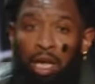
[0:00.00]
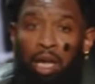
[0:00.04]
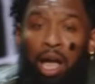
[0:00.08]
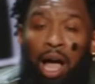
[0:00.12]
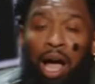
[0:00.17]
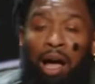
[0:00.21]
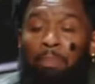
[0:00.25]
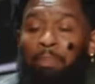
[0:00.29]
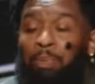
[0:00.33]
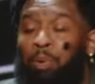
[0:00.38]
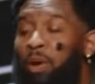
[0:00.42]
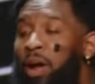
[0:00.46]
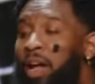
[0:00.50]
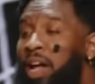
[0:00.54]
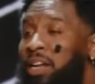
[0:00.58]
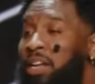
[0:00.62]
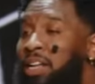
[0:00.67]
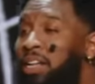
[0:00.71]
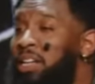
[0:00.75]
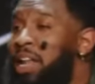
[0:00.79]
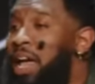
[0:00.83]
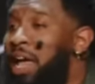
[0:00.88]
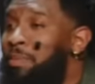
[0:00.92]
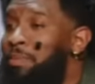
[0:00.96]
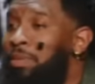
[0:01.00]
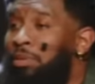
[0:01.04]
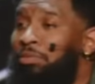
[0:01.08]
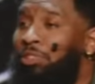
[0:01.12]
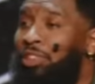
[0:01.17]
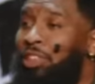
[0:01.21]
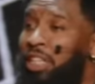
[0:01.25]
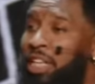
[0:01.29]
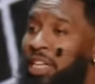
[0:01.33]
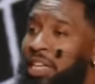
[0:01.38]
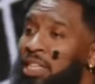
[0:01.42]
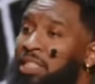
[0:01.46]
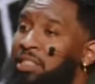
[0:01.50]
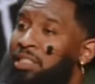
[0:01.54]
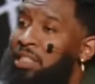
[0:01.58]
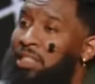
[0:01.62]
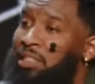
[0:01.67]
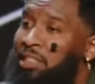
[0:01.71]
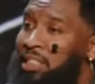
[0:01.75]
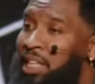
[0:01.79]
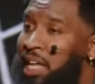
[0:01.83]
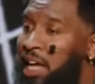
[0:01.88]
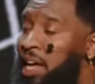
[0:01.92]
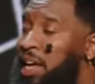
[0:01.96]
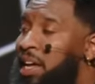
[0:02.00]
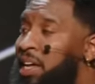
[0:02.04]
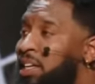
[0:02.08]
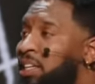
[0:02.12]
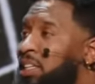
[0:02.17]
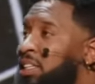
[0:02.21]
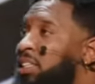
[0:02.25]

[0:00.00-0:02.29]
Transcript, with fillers: I pray in the name of Jesus that